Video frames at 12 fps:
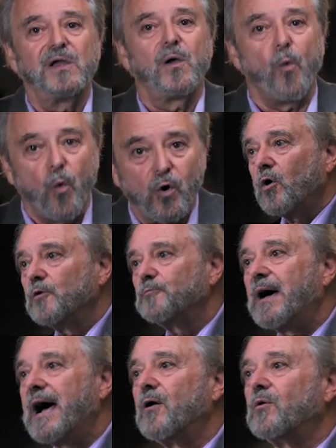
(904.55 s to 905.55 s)
World
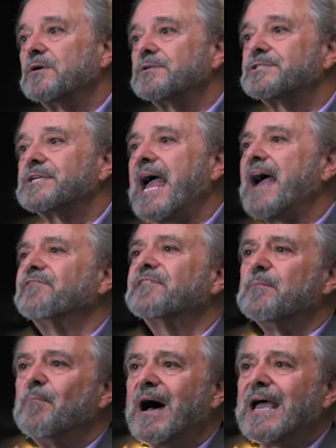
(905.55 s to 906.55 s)
powers have
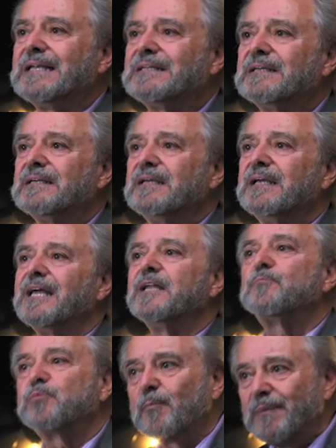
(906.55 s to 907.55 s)
the might
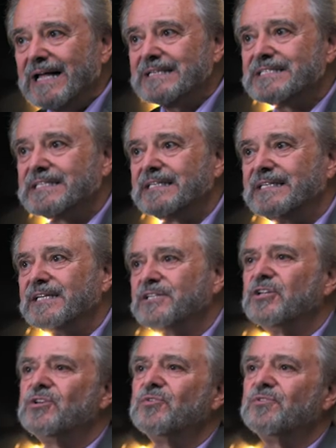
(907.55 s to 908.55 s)
and propensity
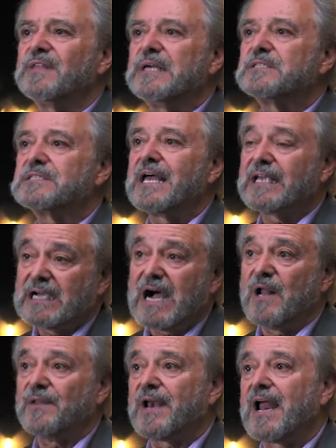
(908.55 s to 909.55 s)
to do things like
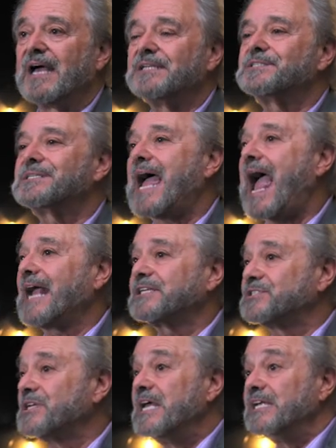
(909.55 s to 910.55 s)
colonize,
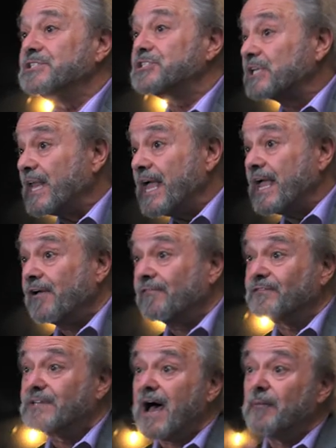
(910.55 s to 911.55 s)
tax,
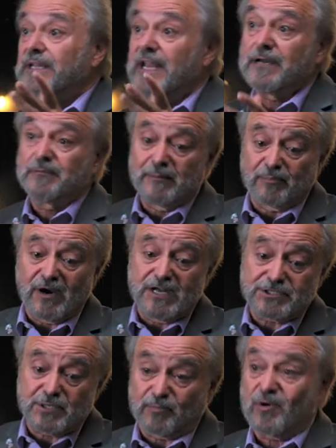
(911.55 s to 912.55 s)
enslave, dominate,
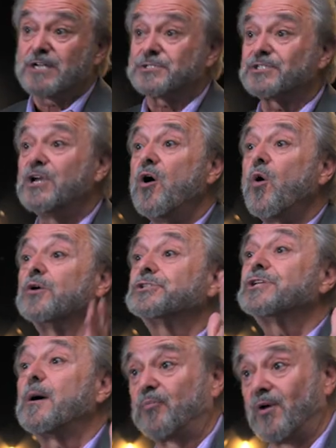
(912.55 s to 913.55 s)
repress, oppress, or
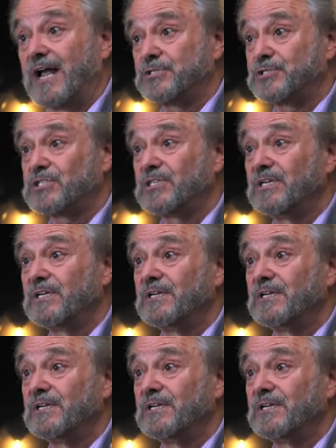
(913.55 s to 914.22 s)
suppress.